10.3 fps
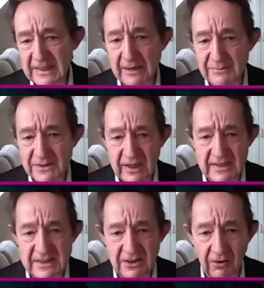and
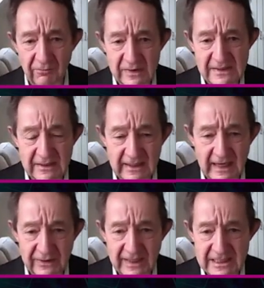tests,
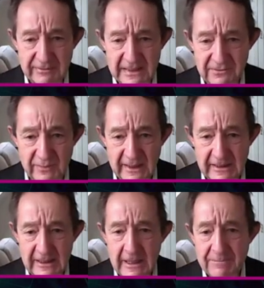obviously every aspect of
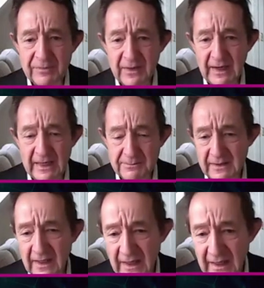admin
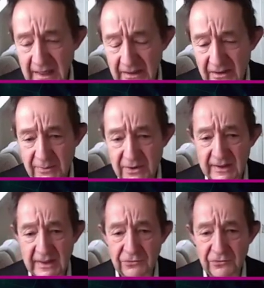and
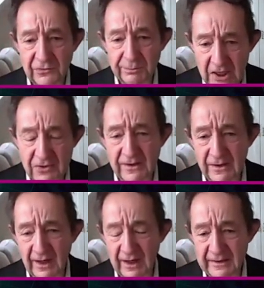communications.
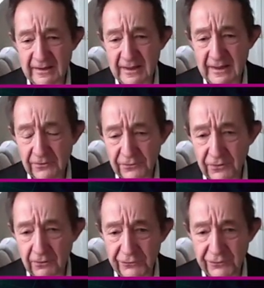Below the line, the
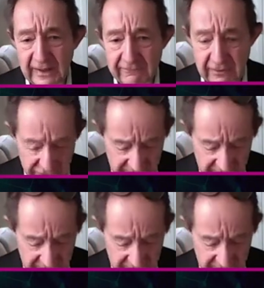soft side of